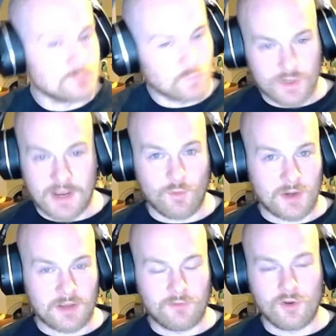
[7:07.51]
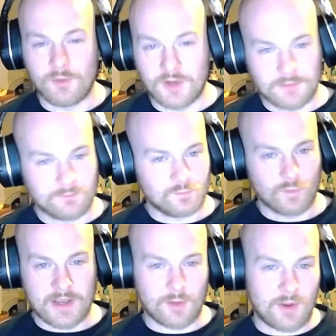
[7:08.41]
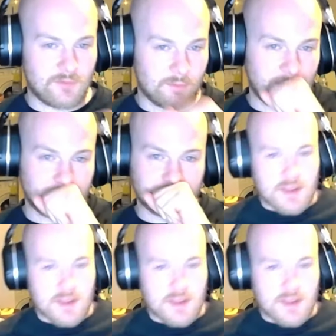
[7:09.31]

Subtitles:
when you have a winning formula, why get away from it?